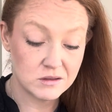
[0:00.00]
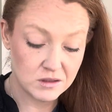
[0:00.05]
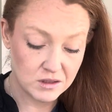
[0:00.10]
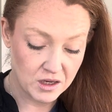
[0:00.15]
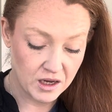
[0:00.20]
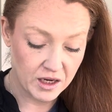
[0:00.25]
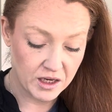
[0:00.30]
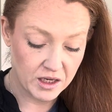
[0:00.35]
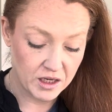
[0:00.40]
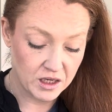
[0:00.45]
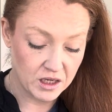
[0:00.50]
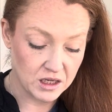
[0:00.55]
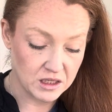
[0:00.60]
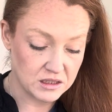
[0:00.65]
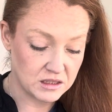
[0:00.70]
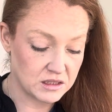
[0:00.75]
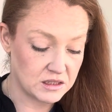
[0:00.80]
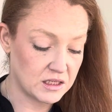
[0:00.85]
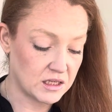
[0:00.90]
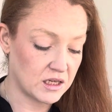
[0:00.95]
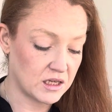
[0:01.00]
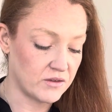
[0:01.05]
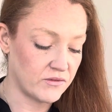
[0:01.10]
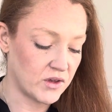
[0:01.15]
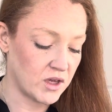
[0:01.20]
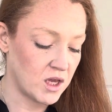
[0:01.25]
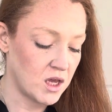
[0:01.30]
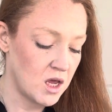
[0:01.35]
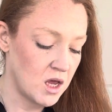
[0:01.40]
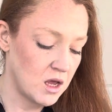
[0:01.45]
kind of got sick of
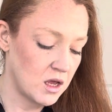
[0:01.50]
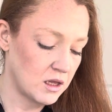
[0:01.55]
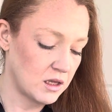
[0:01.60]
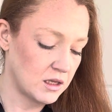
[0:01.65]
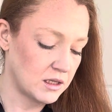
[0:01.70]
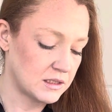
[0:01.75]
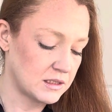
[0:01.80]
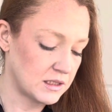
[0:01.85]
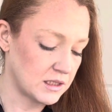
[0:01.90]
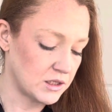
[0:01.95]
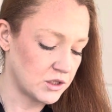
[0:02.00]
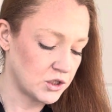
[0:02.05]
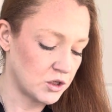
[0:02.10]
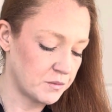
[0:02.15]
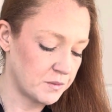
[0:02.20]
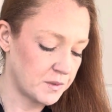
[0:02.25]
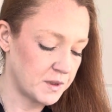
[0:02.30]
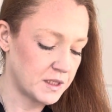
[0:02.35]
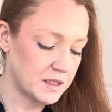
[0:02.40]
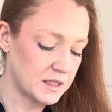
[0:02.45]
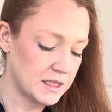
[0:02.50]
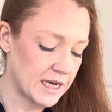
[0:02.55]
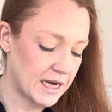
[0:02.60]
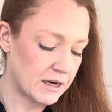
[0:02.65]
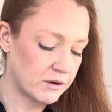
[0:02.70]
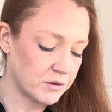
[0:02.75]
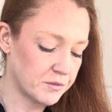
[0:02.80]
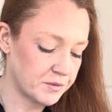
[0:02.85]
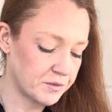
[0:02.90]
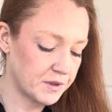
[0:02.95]
it. Let's see. Show me the
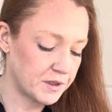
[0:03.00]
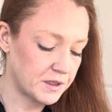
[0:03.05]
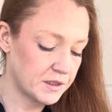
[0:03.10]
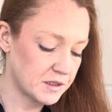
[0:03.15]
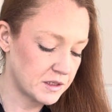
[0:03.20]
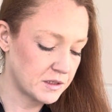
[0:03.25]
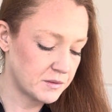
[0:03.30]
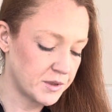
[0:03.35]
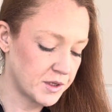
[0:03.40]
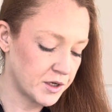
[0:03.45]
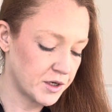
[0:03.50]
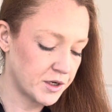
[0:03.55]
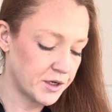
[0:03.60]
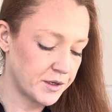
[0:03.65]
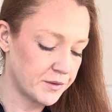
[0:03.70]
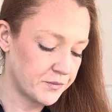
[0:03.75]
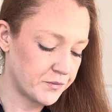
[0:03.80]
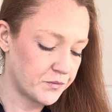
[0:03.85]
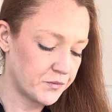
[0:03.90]
Tower, please, Spirit.